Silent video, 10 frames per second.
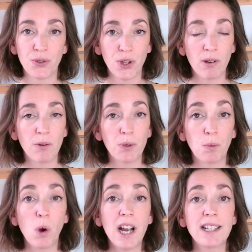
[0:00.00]
Although it was
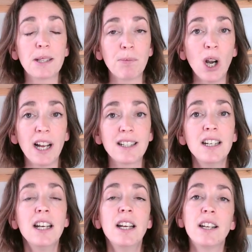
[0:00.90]
widespread,
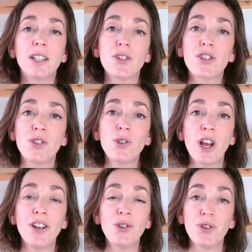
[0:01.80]
there are still
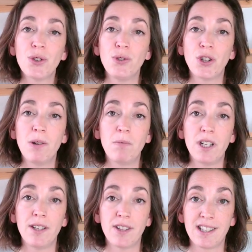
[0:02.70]
countries who don't
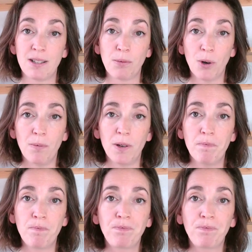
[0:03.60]
believe this is a problem.